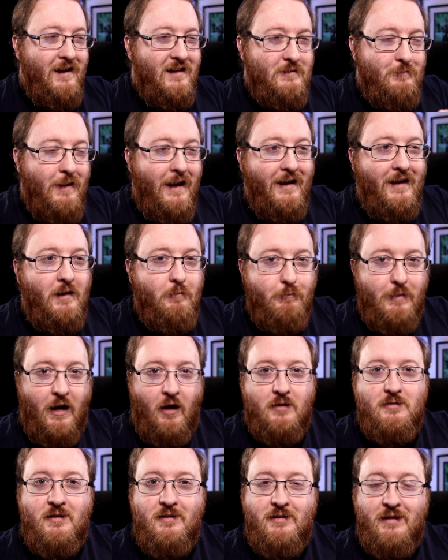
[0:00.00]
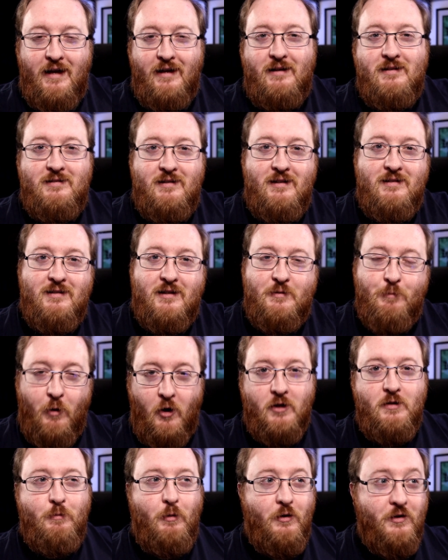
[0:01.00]
as many Belgian dynasties as
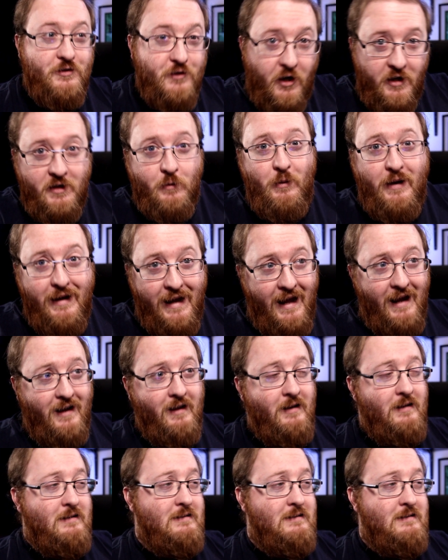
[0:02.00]
possible, starting with Genk.